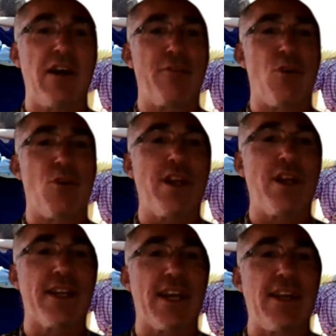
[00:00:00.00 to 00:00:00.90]
if they're
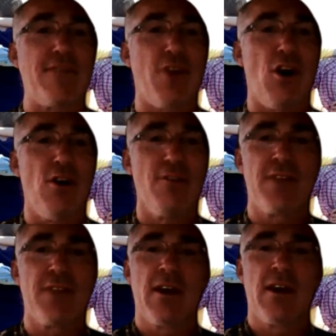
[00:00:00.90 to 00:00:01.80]
wanting to get involved,